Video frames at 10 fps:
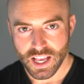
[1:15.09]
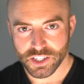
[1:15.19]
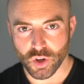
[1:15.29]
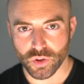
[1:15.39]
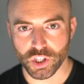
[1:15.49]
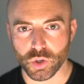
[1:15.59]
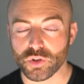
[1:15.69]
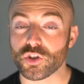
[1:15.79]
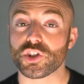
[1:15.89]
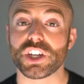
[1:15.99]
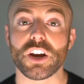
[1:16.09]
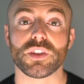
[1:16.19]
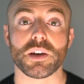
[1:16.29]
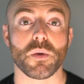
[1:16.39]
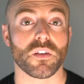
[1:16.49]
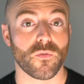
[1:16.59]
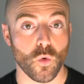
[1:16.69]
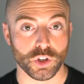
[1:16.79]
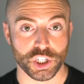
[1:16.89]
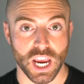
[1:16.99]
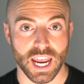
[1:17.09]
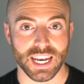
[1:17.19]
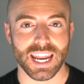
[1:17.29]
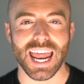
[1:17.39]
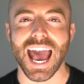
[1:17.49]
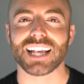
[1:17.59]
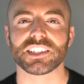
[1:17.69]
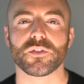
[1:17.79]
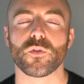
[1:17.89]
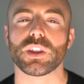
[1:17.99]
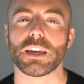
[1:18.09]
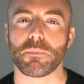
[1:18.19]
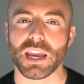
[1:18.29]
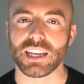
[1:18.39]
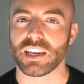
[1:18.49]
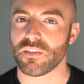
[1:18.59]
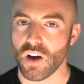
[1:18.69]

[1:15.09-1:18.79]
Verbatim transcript: so the user shared them on 4chan and asked for the opinion of